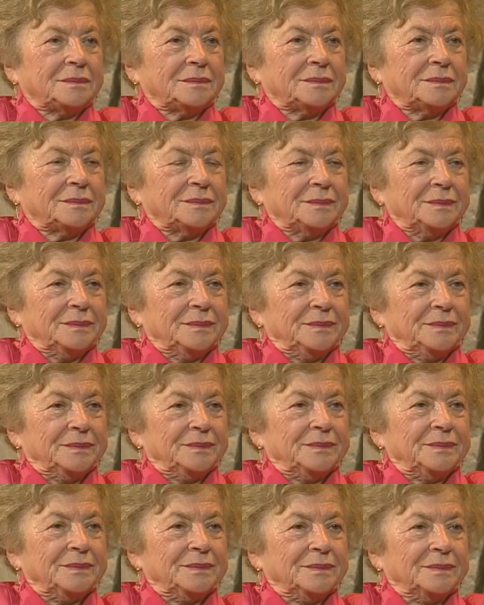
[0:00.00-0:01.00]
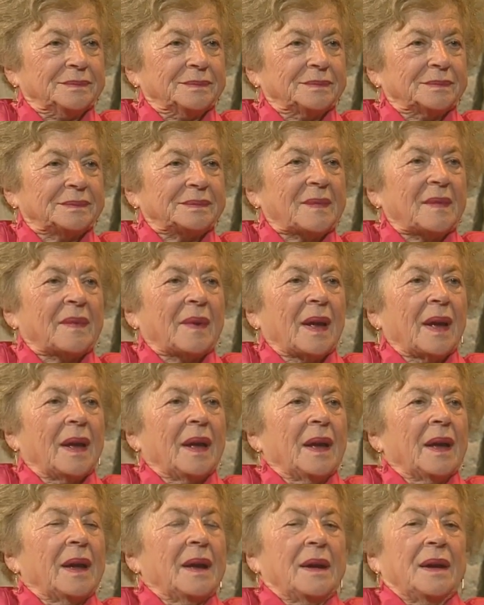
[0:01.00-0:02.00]
who was there with you?
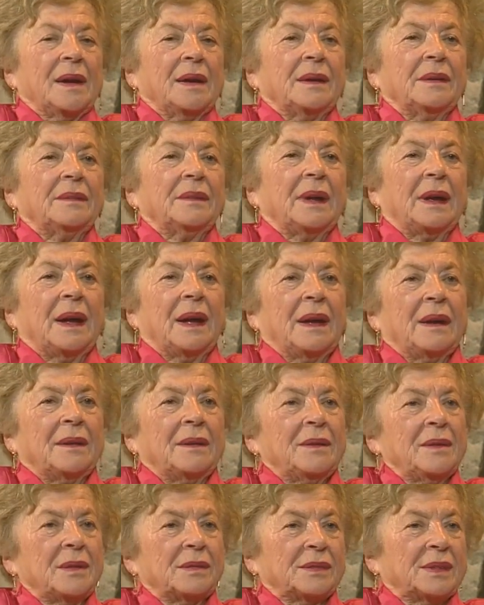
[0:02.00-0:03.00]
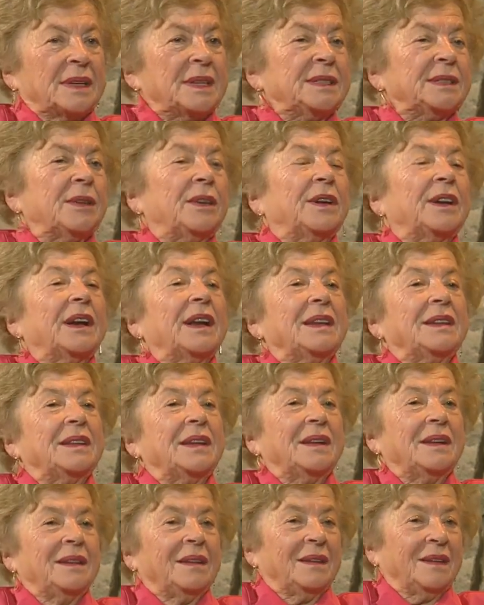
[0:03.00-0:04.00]
Uh, this
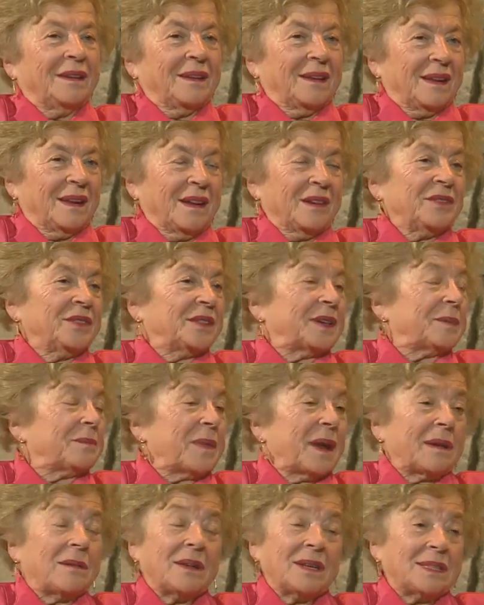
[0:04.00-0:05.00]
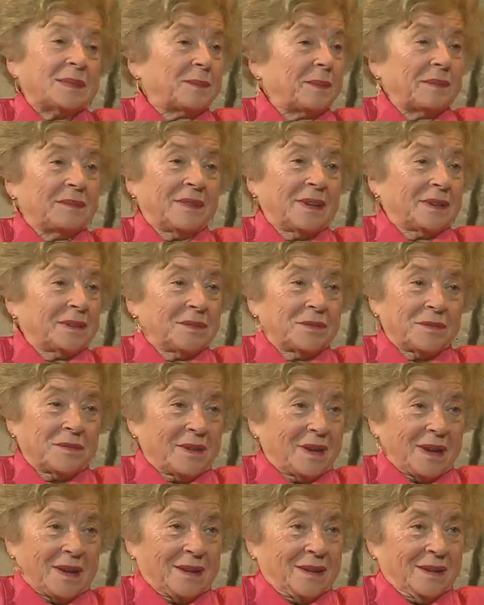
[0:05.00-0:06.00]
already after my husband went
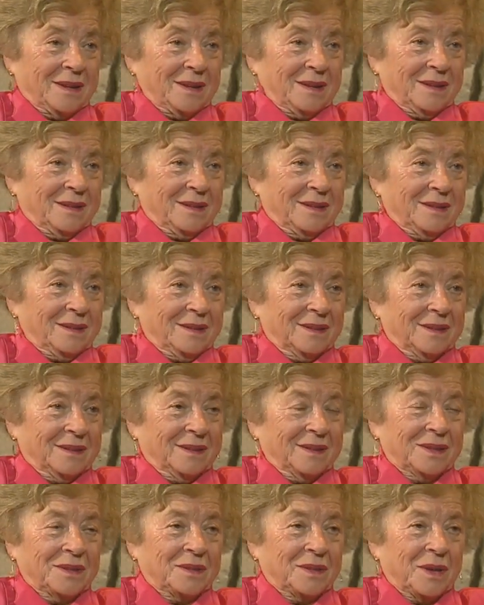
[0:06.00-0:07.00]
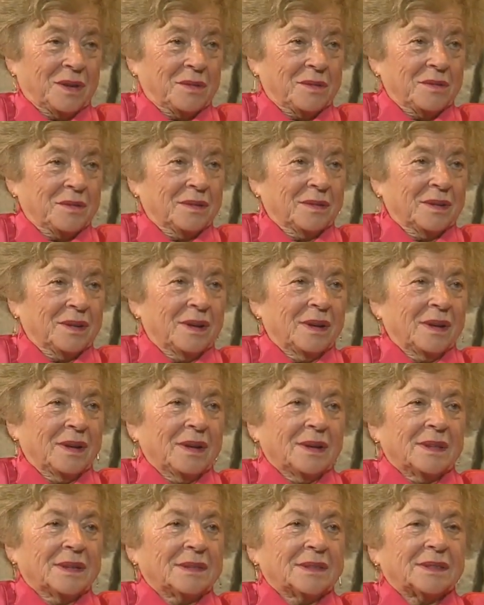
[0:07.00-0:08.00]
away, you know.
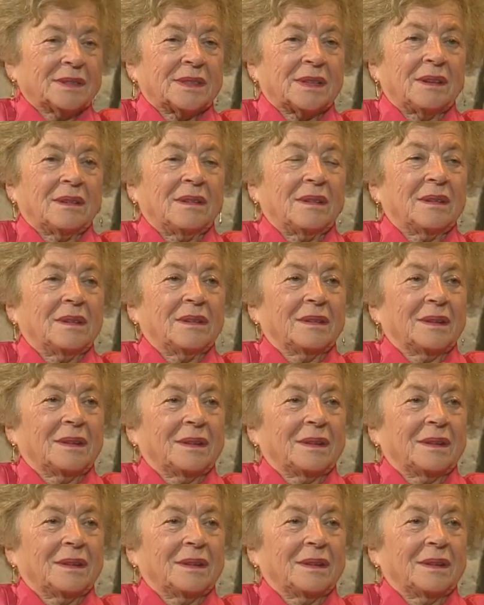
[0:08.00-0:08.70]
What so, was his name,